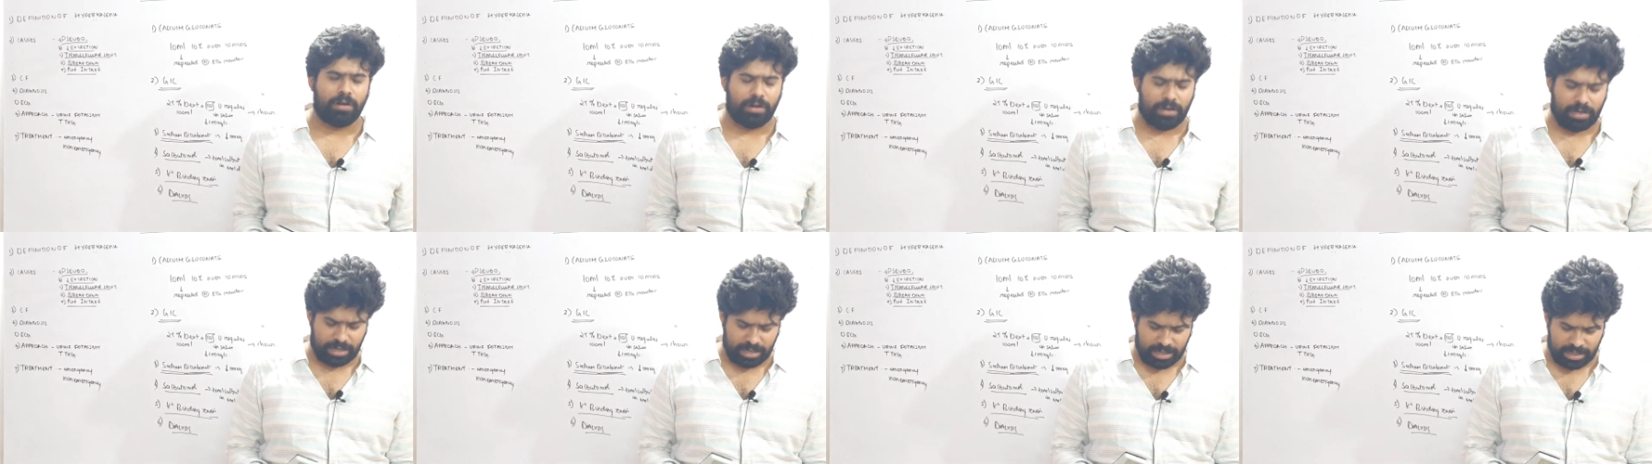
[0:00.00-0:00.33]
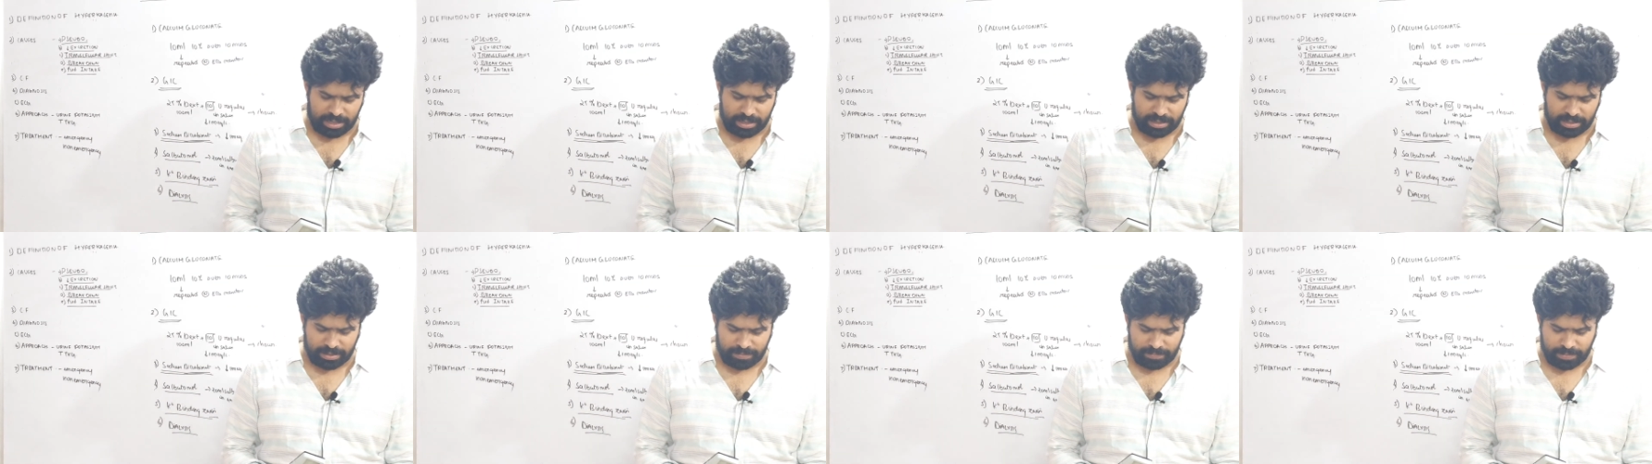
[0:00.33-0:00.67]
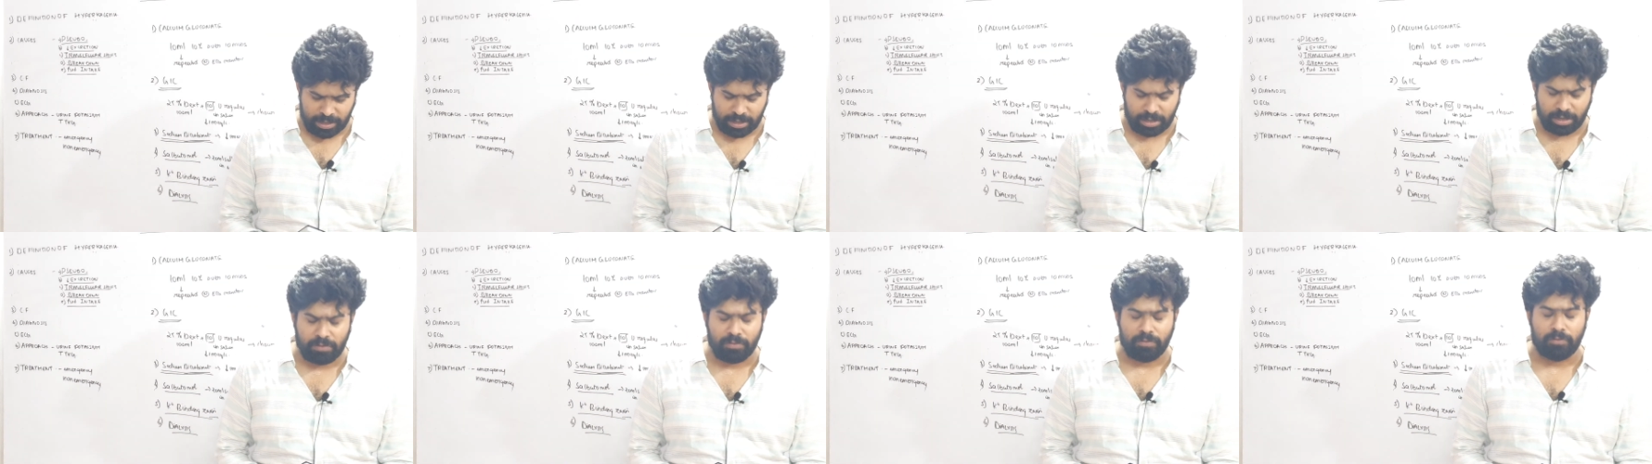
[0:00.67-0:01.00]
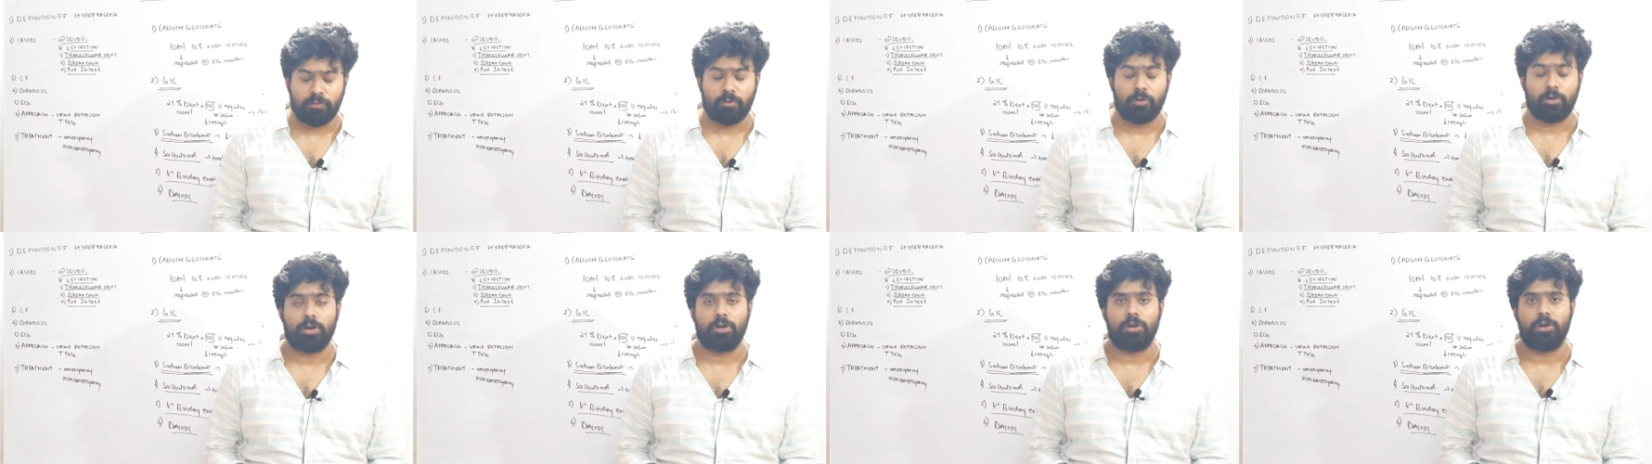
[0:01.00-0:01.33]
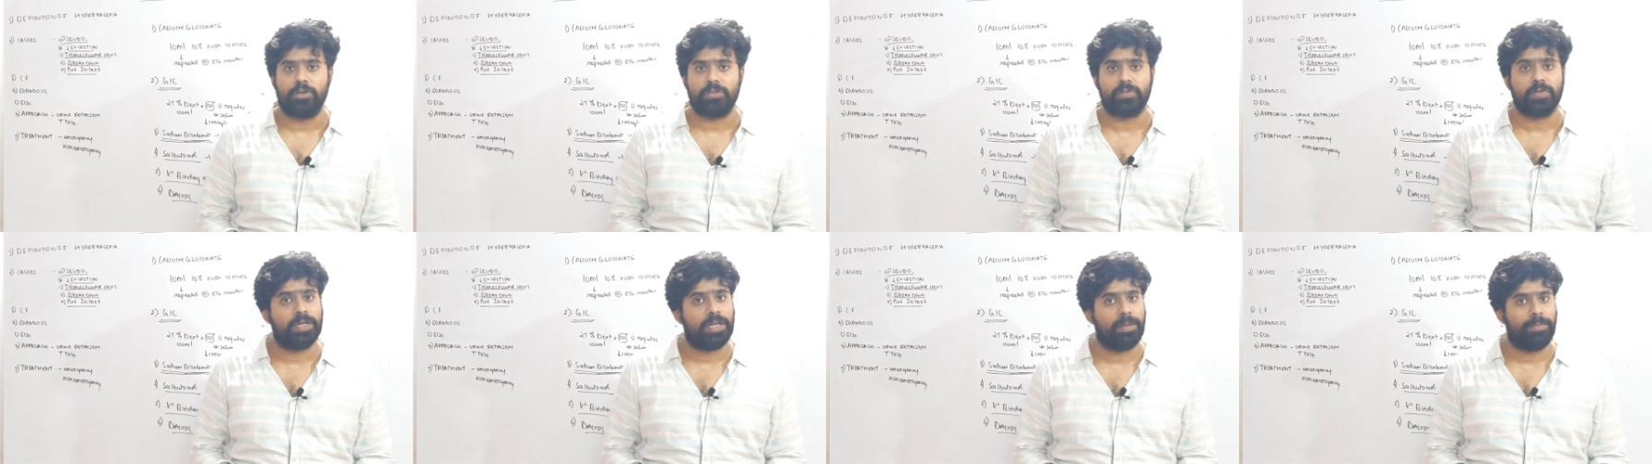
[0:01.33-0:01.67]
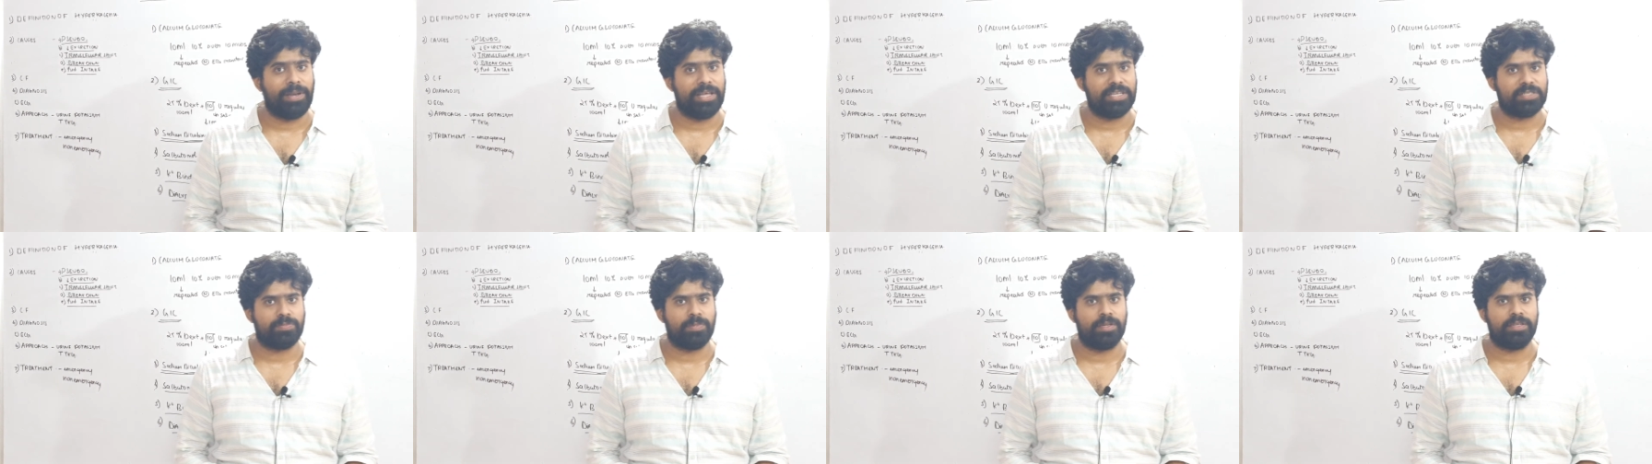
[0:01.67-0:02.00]
fluorocortisone
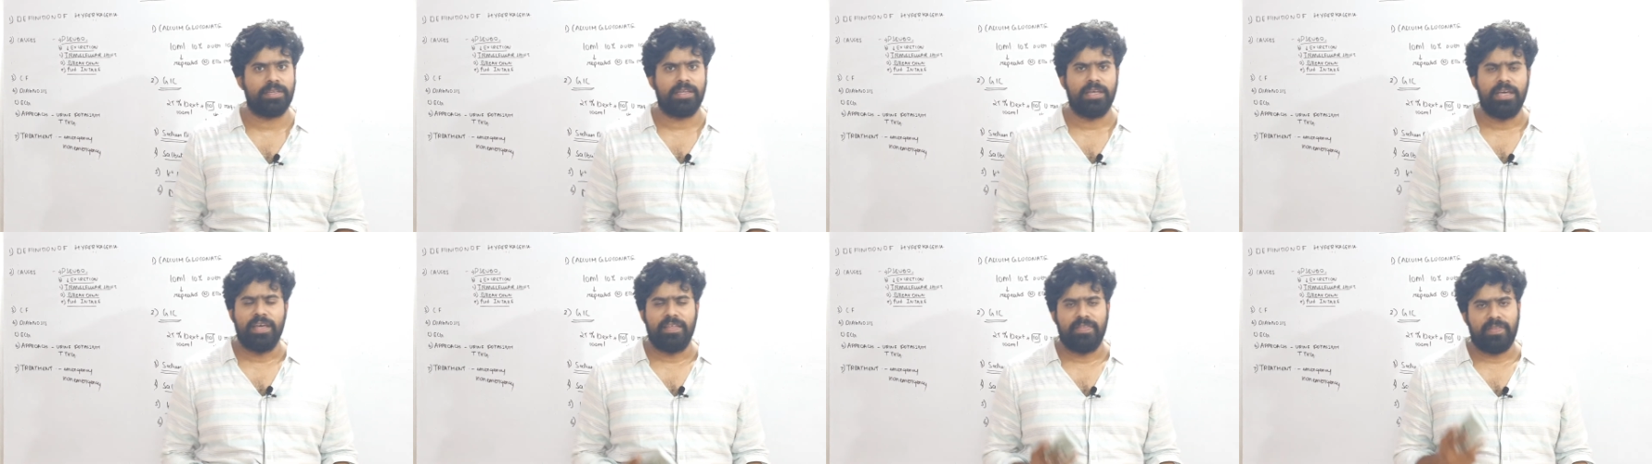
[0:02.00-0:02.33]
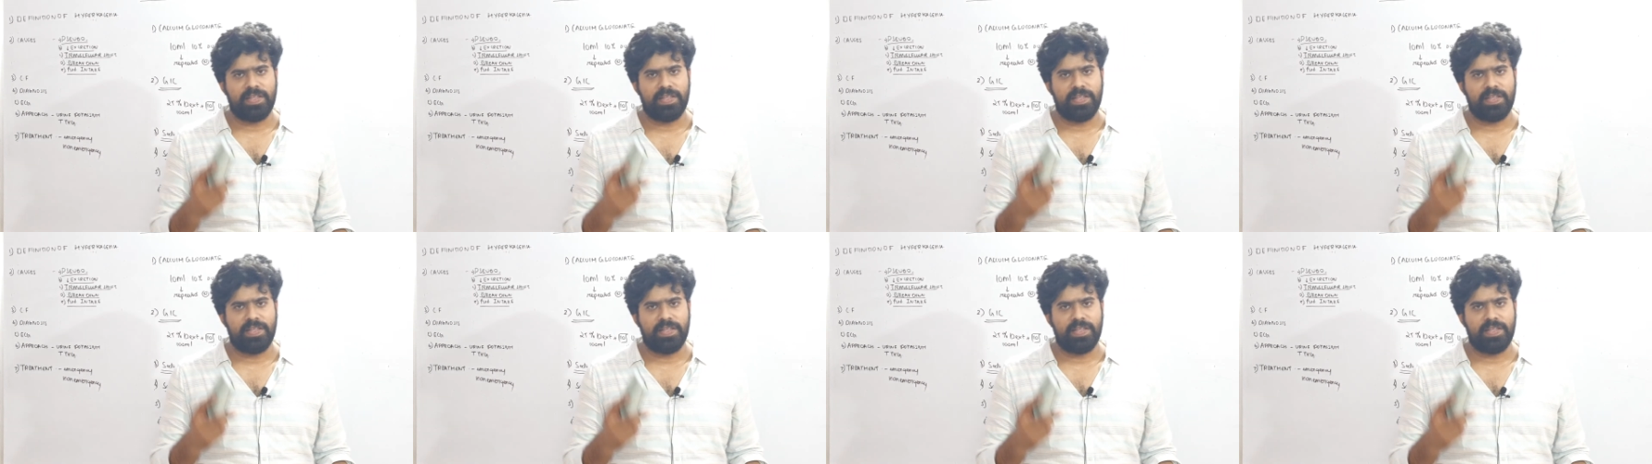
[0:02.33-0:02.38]
replacement.